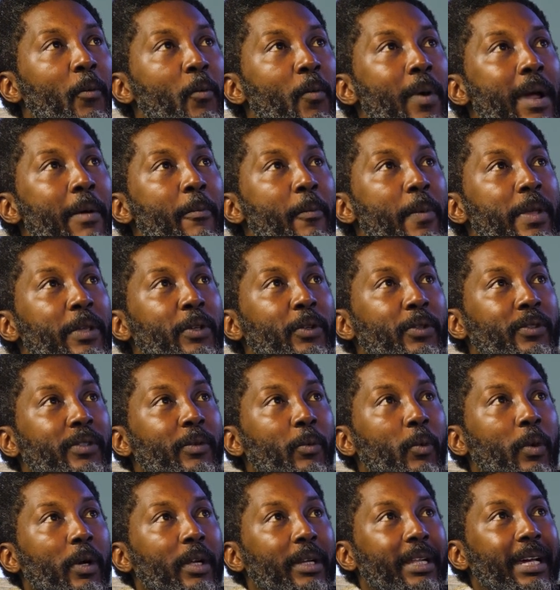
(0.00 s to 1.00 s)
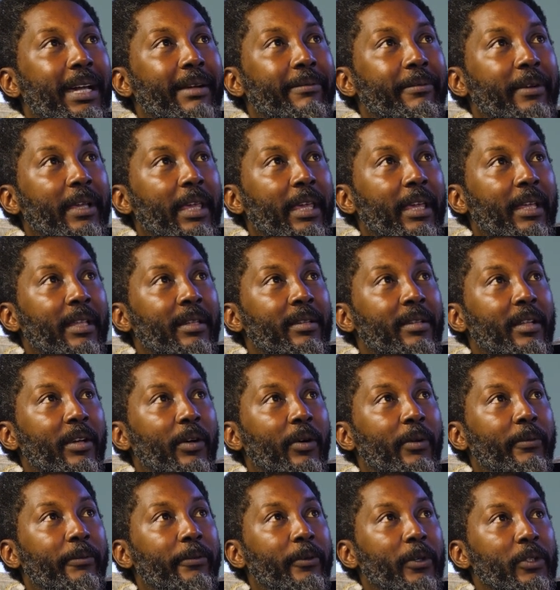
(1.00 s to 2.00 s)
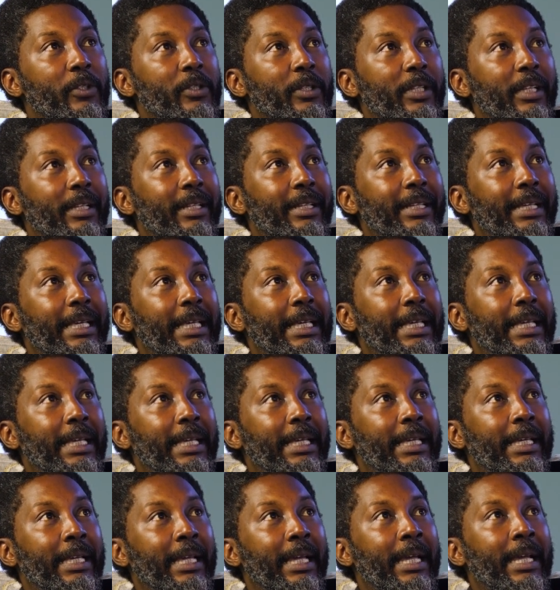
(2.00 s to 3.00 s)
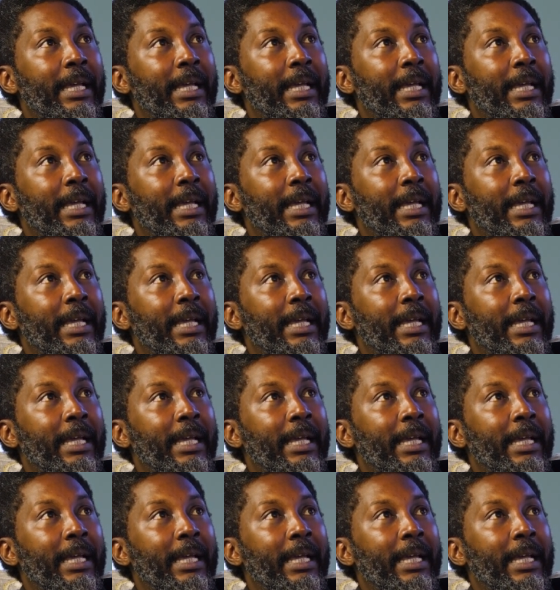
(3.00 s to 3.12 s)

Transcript: When we use the word African, unfortunately,